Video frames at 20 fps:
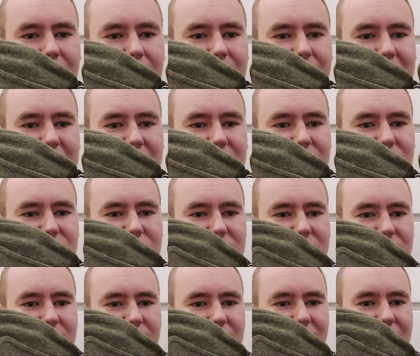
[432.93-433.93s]

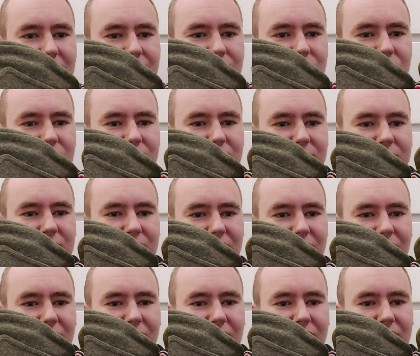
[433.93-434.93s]
badge that would
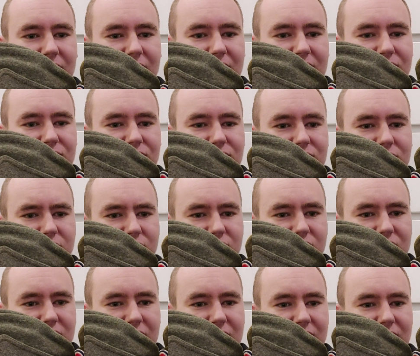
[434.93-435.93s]
that you
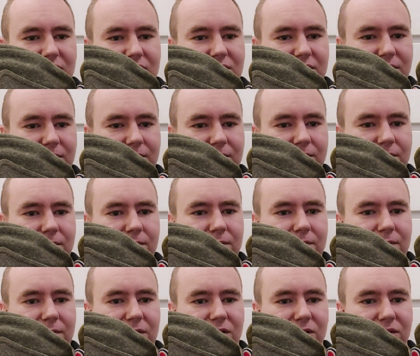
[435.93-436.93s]
see on
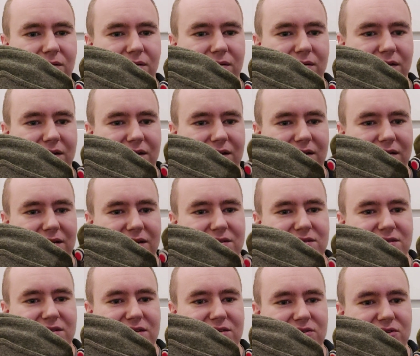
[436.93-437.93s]

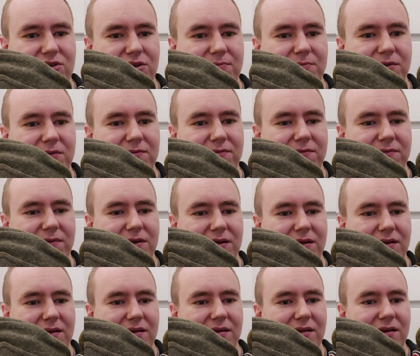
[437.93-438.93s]
this, that's copied
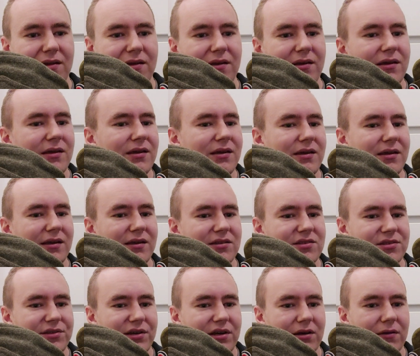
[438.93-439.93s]
in
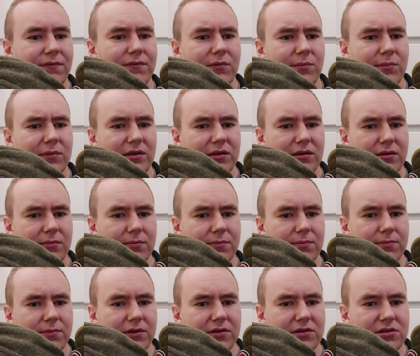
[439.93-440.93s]
style from the
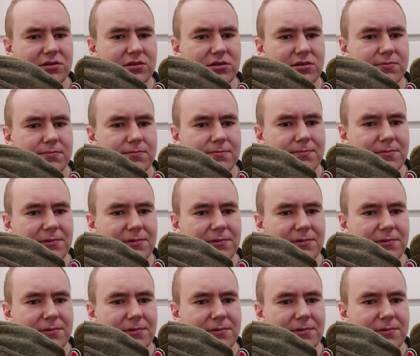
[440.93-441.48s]
British